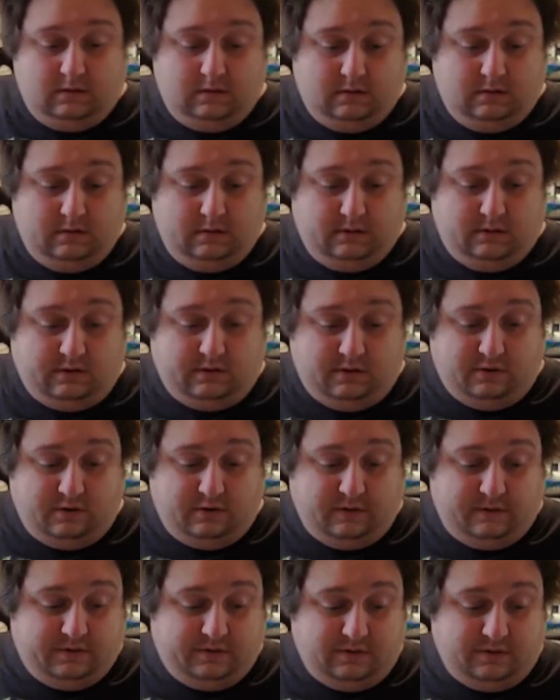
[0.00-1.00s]
So
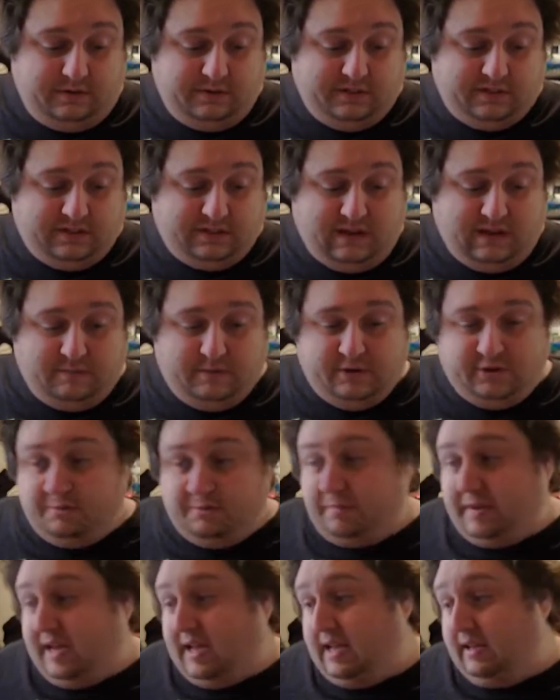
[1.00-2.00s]
if story is not much your
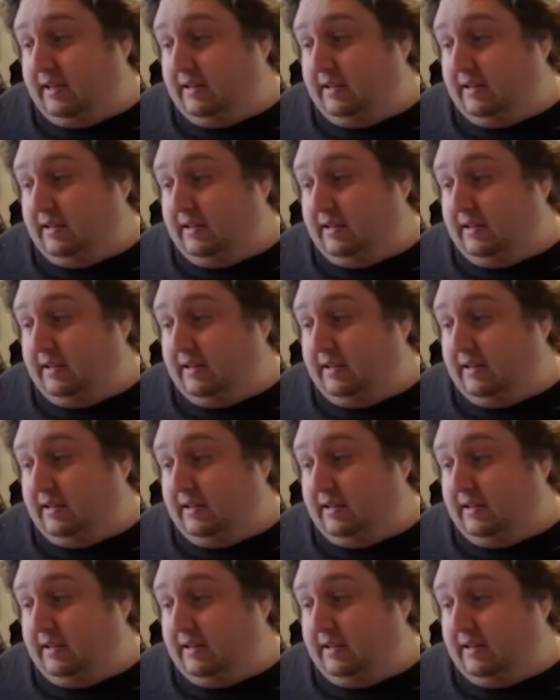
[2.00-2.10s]
bag,